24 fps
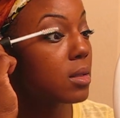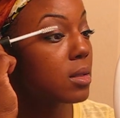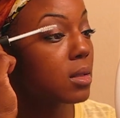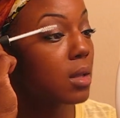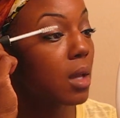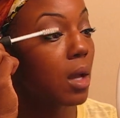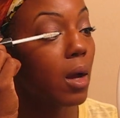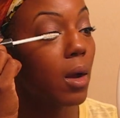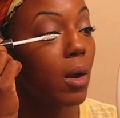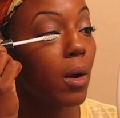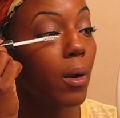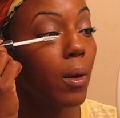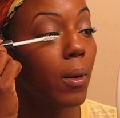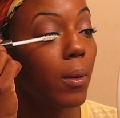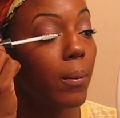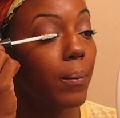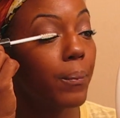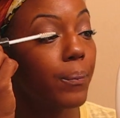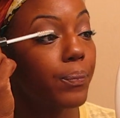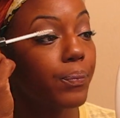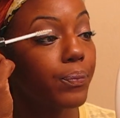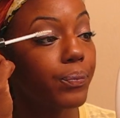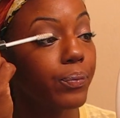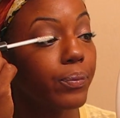So,
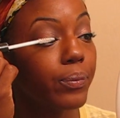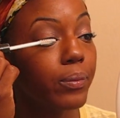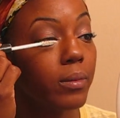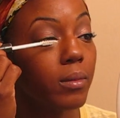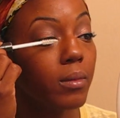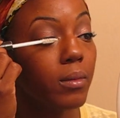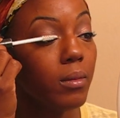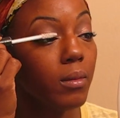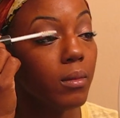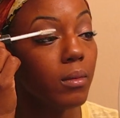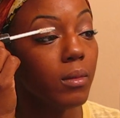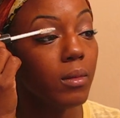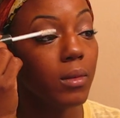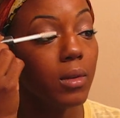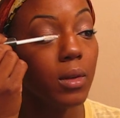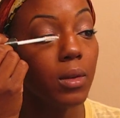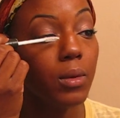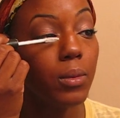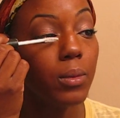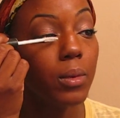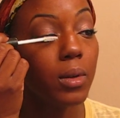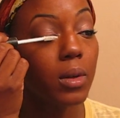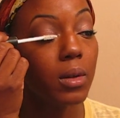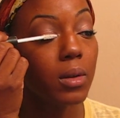
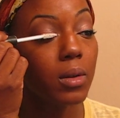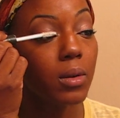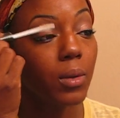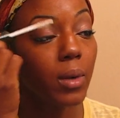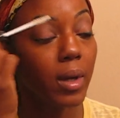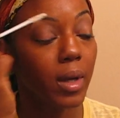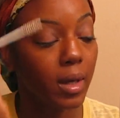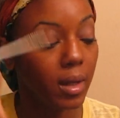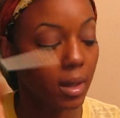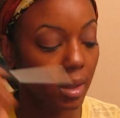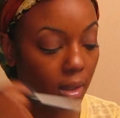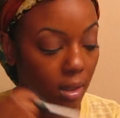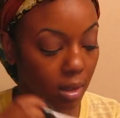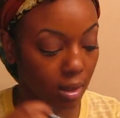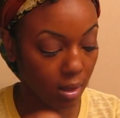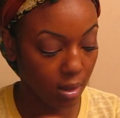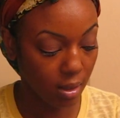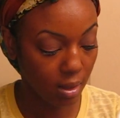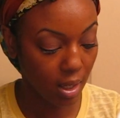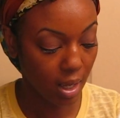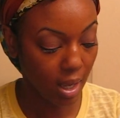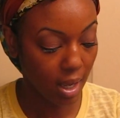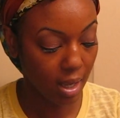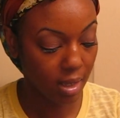real quick,
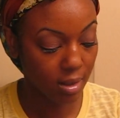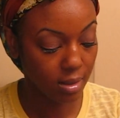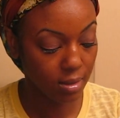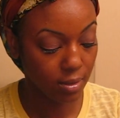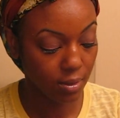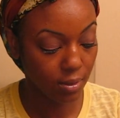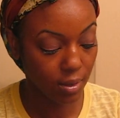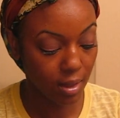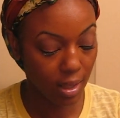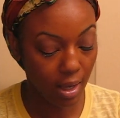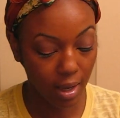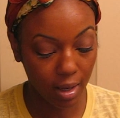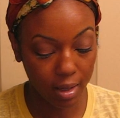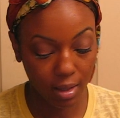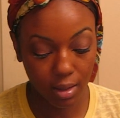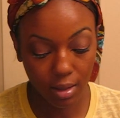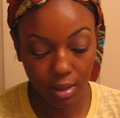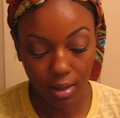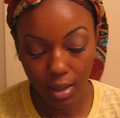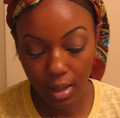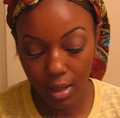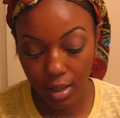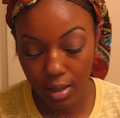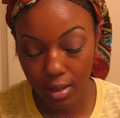I do that.
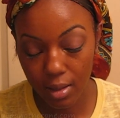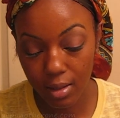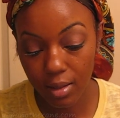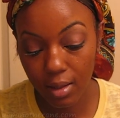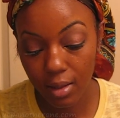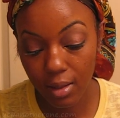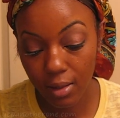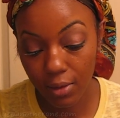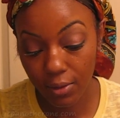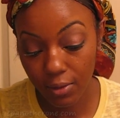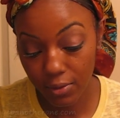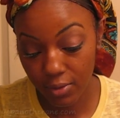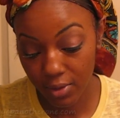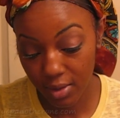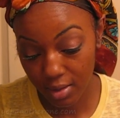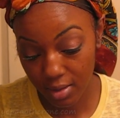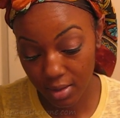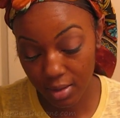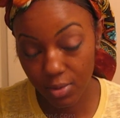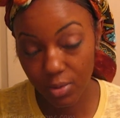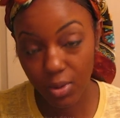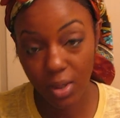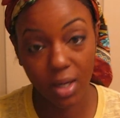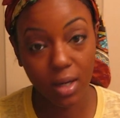And
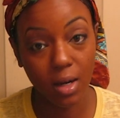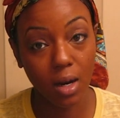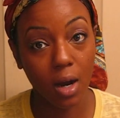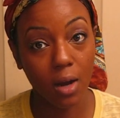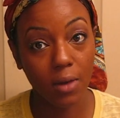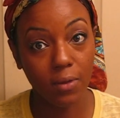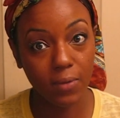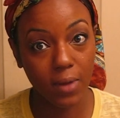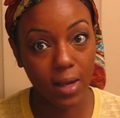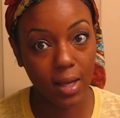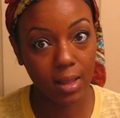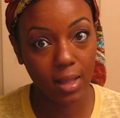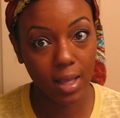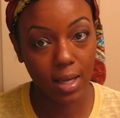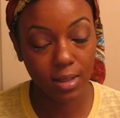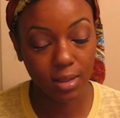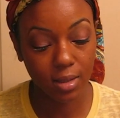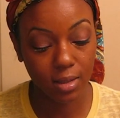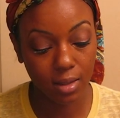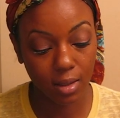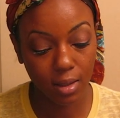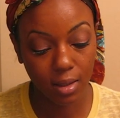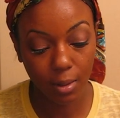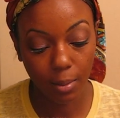this is what I call fake
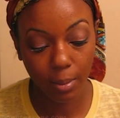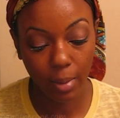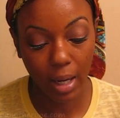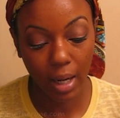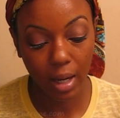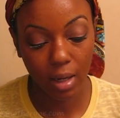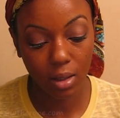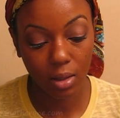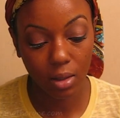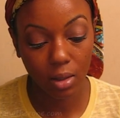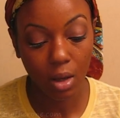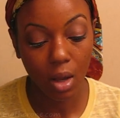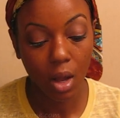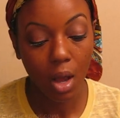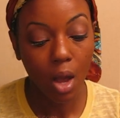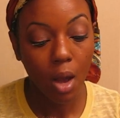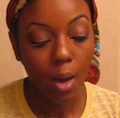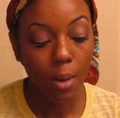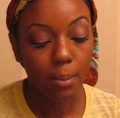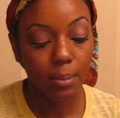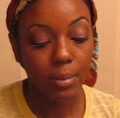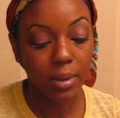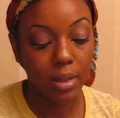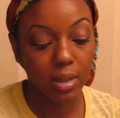lashes in a bottle.
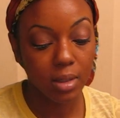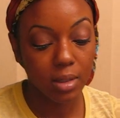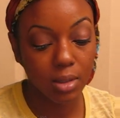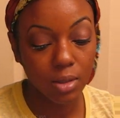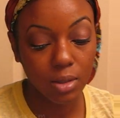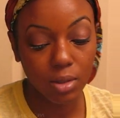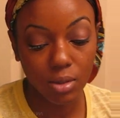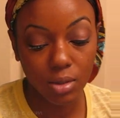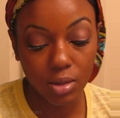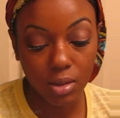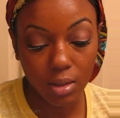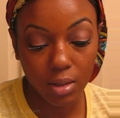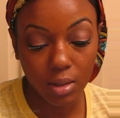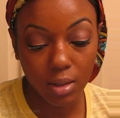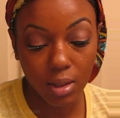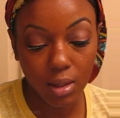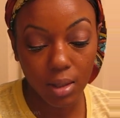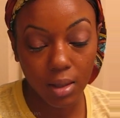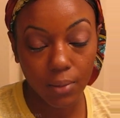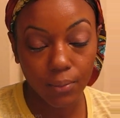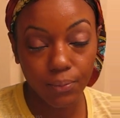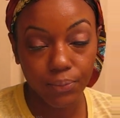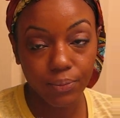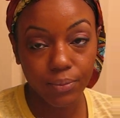But
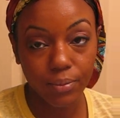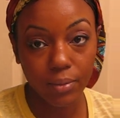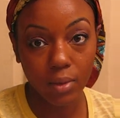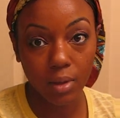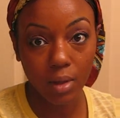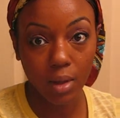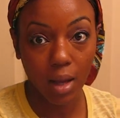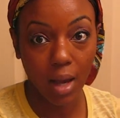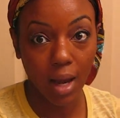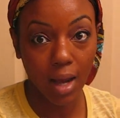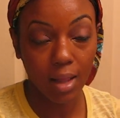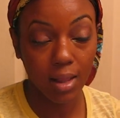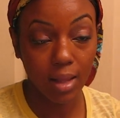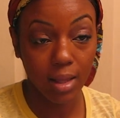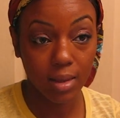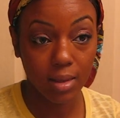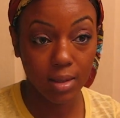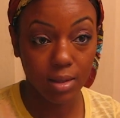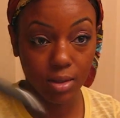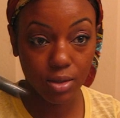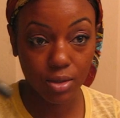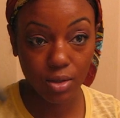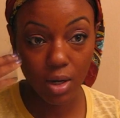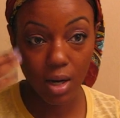usually, I let
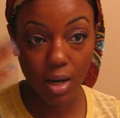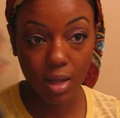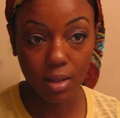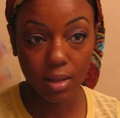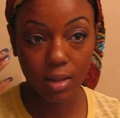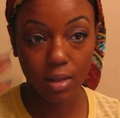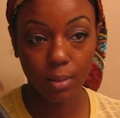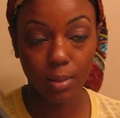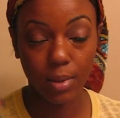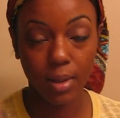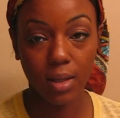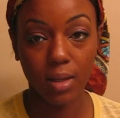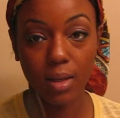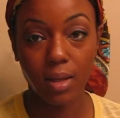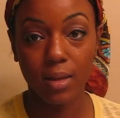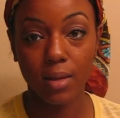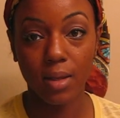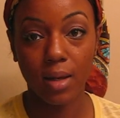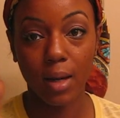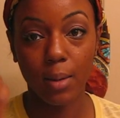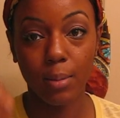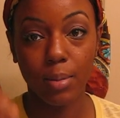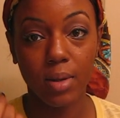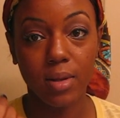this dry a little bit and
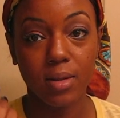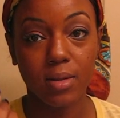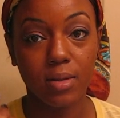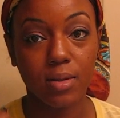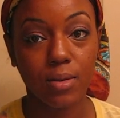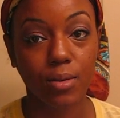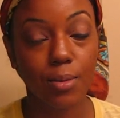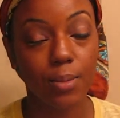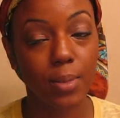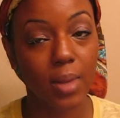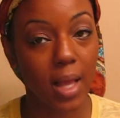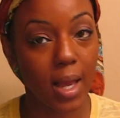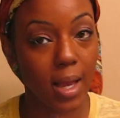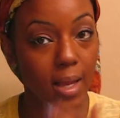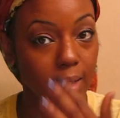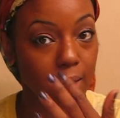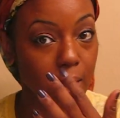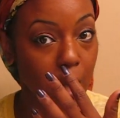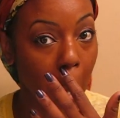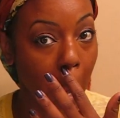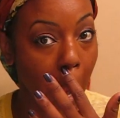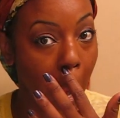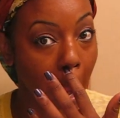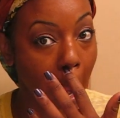then I put Zoom Lash.
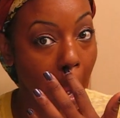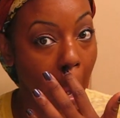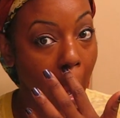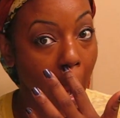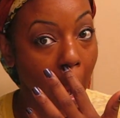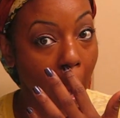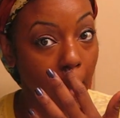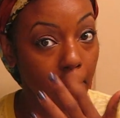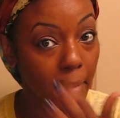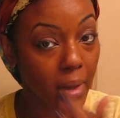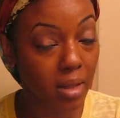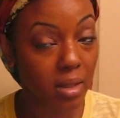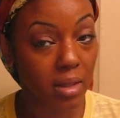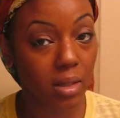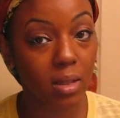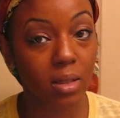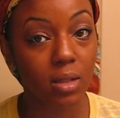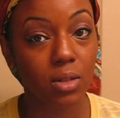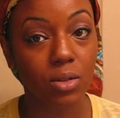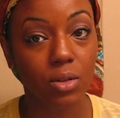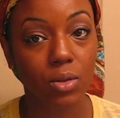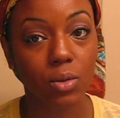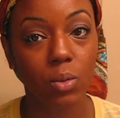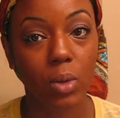I'm only
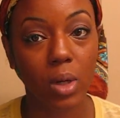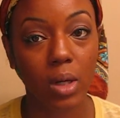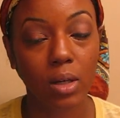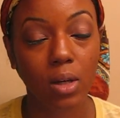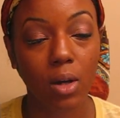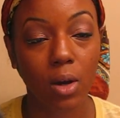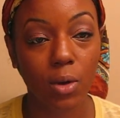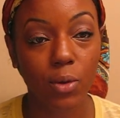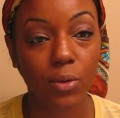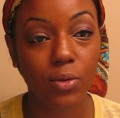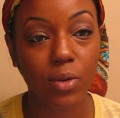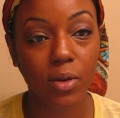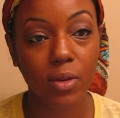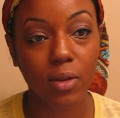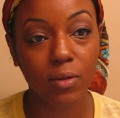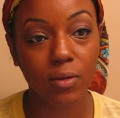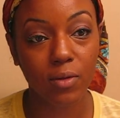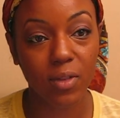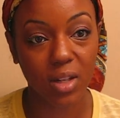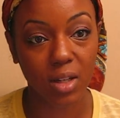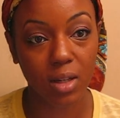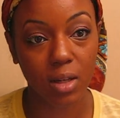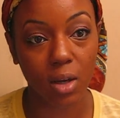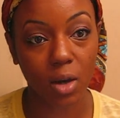going to do one coat for the
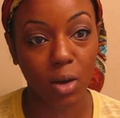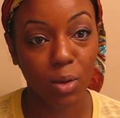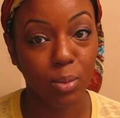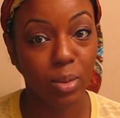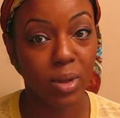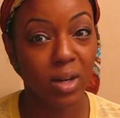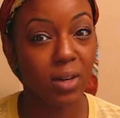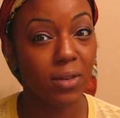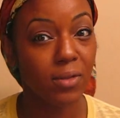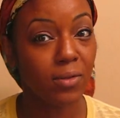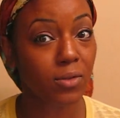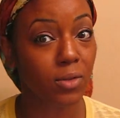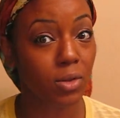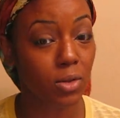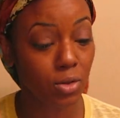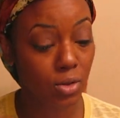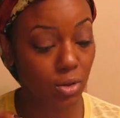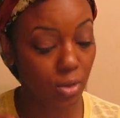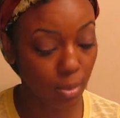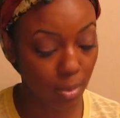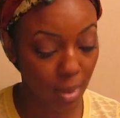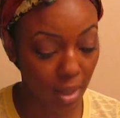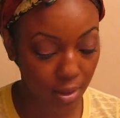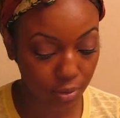video, but if you
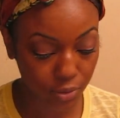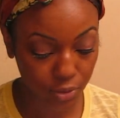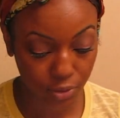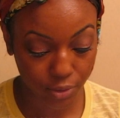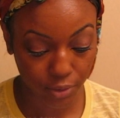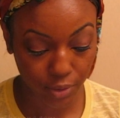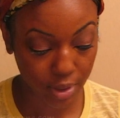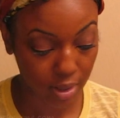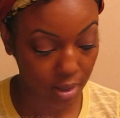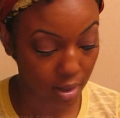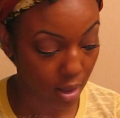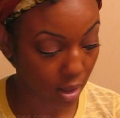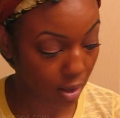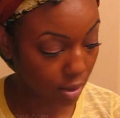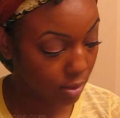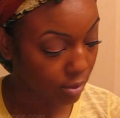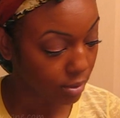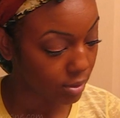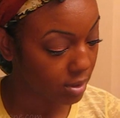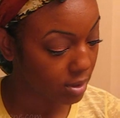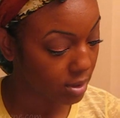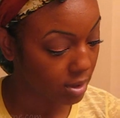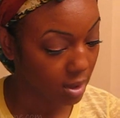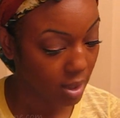do about three
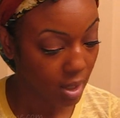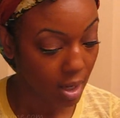coats